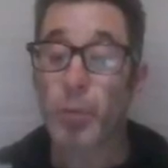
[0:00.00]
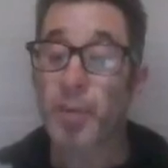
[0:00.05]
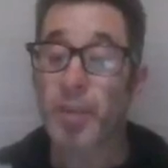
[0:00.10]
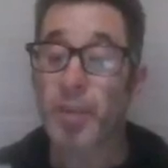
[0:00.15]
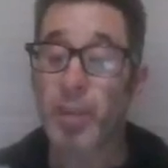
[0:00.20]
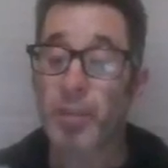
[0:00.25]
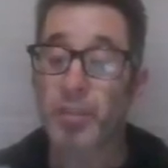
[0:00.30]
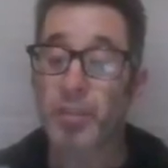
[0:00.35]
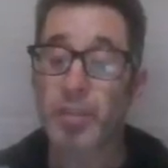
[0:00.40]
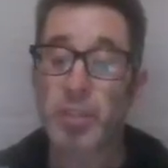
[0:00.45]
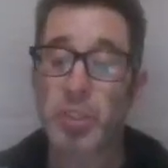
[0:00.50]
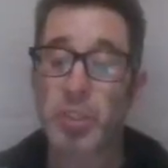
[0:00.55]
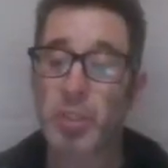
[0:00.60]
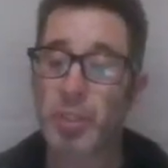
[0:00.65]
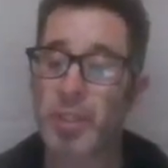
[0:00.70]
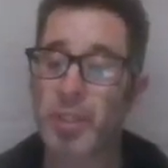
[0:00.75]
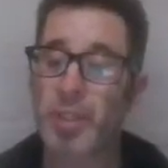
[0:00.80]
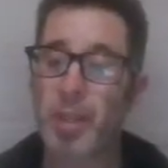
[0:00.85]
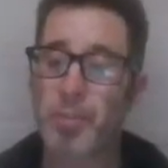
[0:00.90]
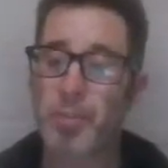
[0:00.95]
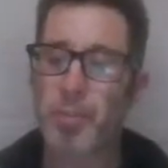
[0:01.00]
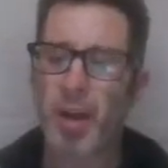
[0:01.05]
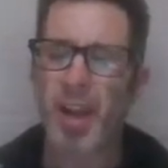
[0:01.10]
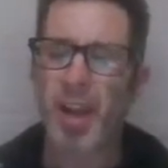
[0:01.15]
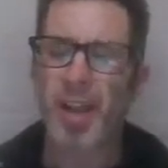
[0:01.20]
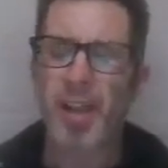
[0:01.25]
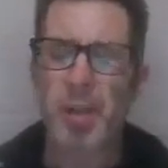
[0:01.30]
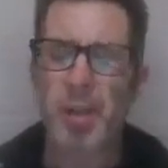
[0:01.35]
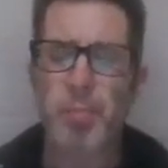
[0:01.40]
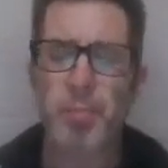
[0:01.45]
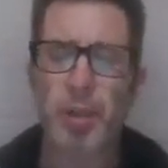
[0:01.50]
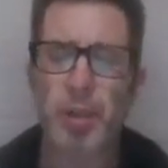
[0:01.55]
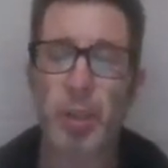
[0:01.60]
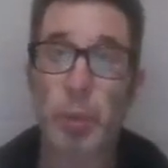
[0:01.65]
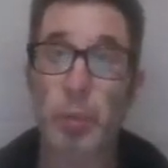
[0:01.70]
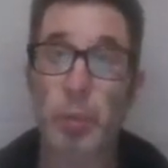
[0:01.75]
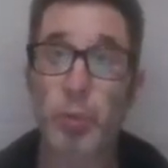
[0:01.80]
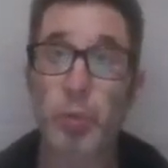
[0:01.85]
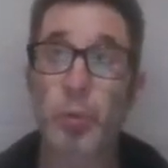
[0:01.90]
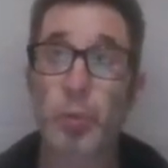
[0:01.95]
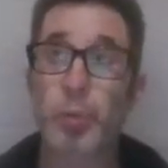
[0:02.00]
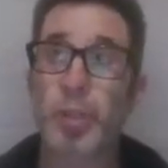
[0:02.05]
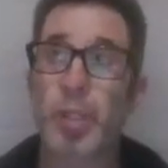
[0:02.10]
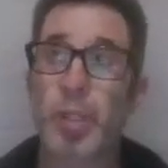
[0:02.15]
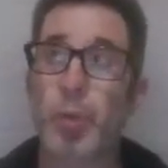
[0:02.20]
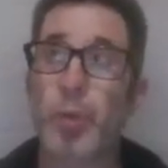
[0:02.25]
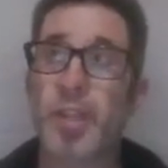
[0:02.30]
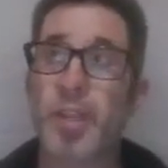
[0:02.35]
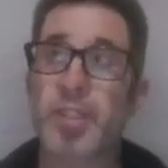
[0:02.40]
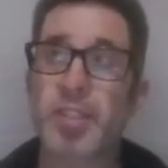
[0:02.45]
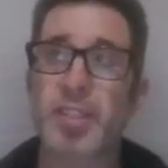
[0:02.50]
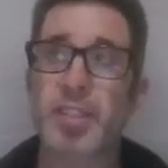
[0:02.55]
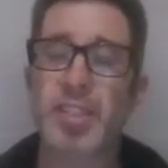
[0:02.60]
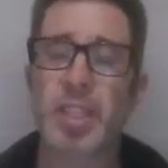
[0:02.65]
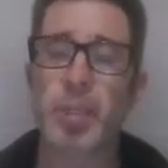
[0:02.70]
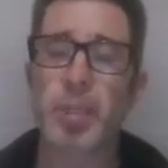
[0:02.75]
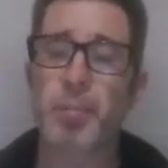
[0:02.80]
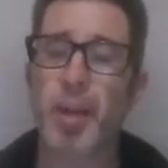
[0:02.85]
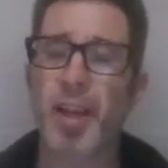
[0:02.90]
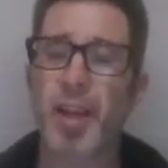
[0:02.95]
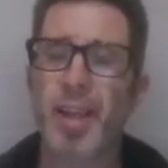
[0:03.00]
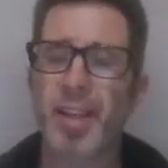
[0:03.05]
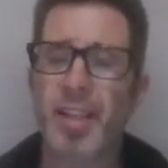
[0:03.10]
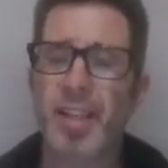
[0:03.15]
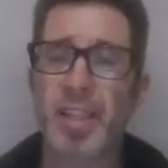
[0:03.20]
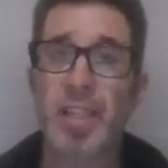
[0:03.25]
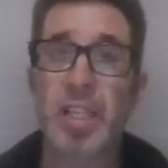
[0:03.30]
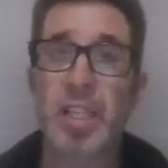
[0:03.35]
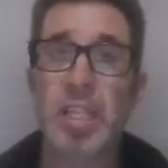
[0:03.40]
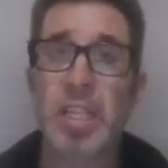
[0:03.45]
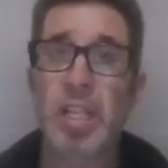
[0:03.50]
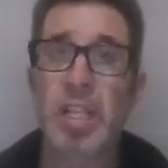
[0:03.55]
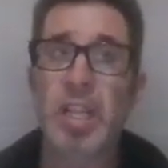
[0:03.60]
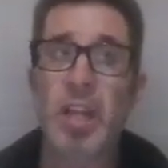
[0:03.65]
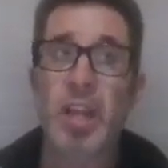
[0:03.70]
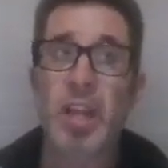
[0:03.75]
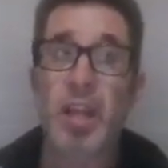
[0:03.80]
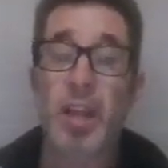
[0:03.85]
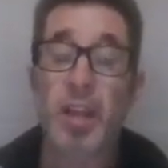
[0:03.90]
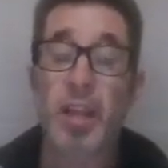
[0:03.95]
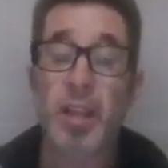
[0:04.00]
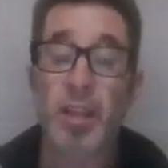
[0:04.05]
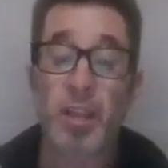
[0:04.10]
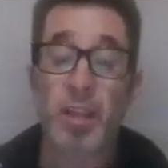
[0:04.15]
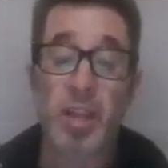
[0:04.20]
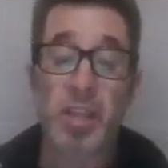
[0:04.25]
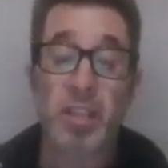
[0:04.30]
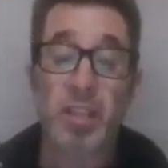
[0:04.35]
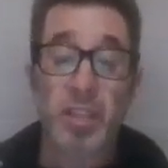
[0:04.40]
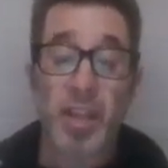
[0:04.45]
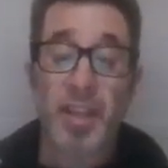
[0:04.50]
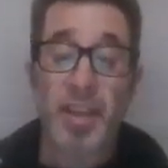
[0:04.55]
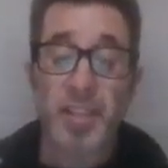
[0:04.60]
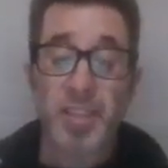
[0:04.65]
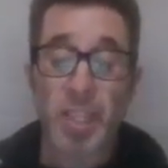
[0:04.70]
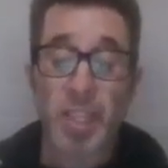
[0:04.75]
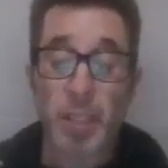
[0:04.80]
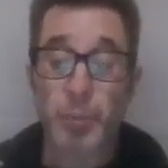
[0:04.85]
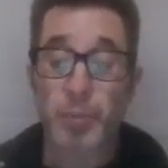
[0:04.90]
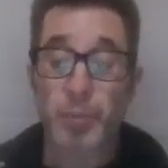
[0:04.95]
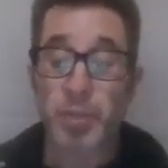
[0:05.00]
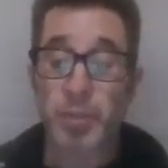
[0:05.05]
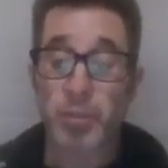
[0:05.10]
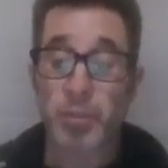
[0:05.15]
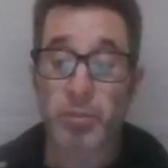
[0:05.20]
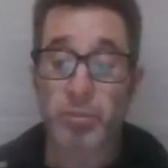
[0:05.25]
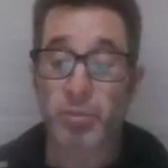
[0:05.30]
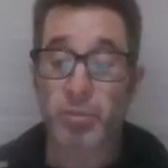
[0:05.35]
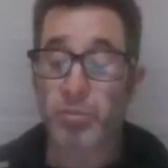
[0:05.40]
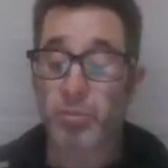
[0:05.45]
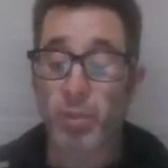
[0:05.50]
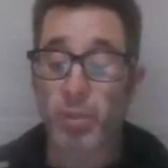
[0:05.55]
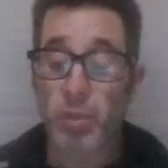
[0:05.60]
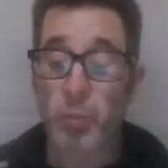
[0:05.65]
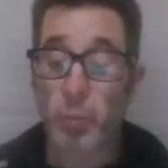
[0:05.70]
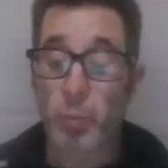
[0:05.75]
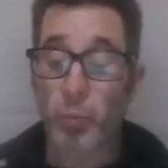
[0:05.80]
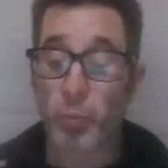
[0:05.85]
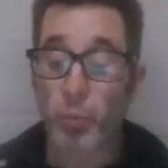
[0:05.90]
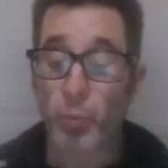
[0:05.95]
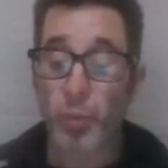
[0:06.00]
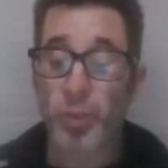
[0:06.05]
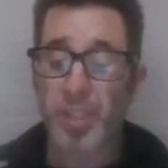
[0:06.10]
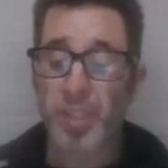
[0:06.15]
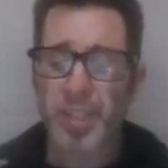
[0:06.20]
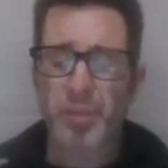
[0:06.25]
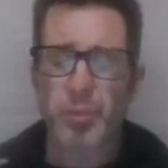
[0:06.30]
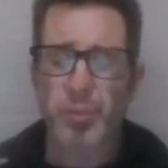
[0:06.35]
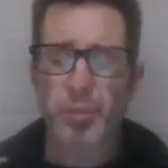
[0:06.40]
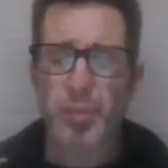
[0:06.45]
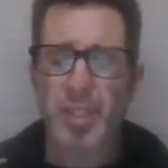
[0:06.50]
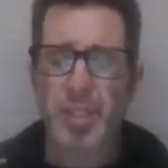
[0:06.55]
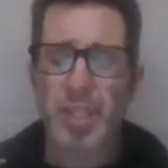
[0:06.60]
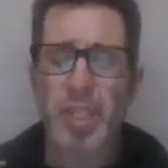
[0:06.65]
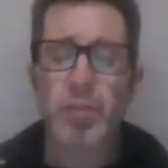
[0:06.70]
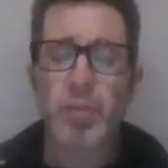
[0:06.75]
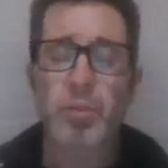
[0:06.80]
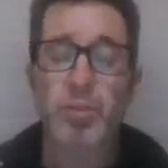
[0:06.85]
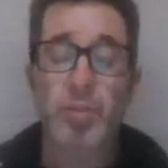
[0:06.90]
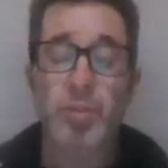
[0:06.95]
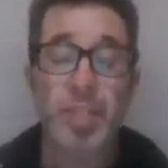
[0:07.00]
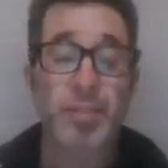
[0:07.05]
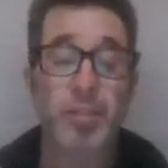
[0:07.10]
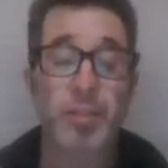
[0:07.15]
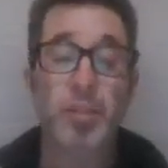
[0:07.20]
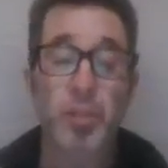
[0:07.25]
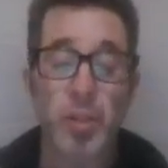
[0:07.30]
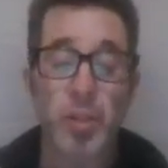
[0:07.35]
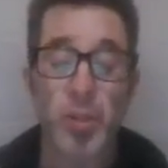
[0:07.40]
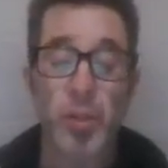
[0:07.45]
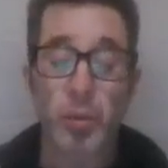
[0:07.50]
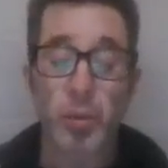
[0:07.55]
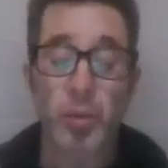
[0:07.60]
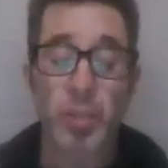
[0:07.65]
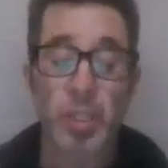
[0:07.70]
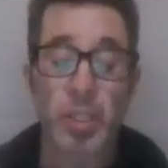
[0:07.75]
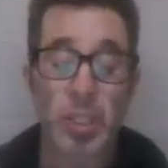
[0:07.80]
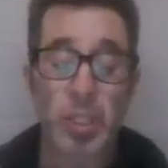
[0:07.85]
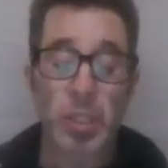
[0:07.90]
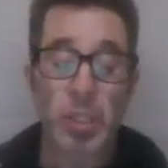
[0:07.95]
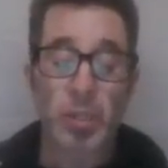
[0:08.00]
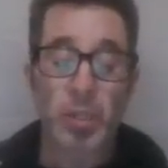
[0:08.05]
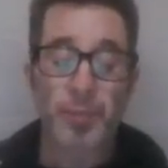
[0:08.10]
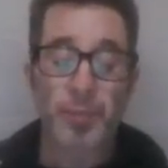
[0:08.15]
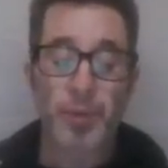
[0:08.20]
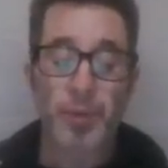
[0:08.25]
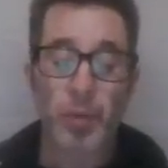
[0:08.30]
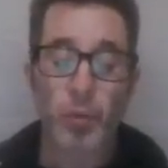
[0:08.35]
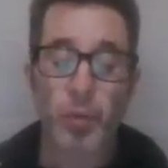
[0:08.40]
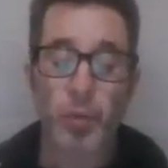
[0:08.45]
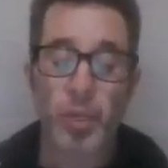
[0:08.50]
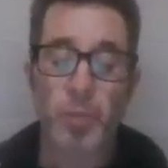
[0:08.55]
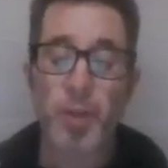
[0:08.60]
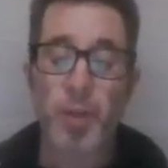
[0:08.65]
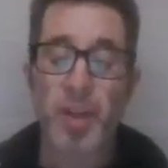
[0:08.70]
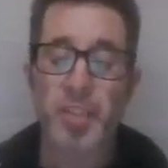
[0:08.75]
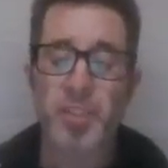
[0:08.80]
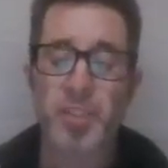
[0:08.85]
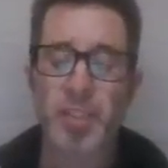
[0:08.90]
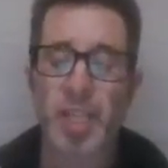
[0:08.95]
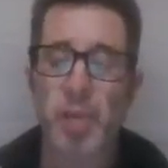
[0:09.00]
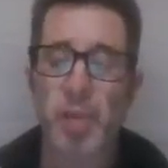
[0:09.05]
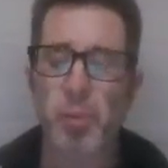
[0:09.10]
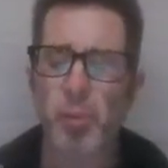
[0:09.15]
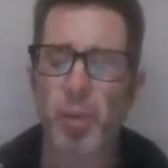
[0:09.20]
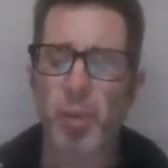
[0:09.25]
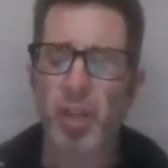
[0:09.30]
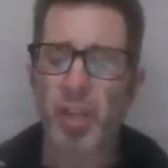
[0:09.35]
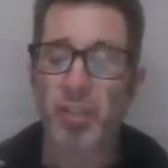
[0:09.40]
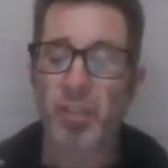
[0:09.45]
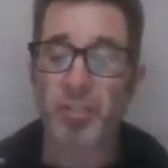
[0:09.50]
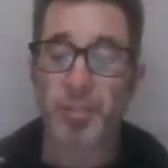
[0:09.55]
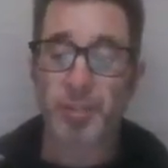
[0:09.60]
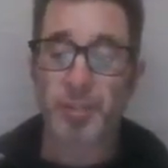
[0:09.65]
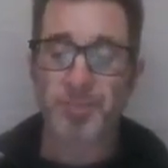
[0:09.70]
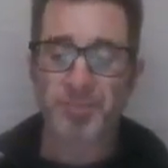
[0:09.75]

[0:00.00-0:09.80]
but who really wants to get by? And a lot of times, we don't even know what our bodies are capable of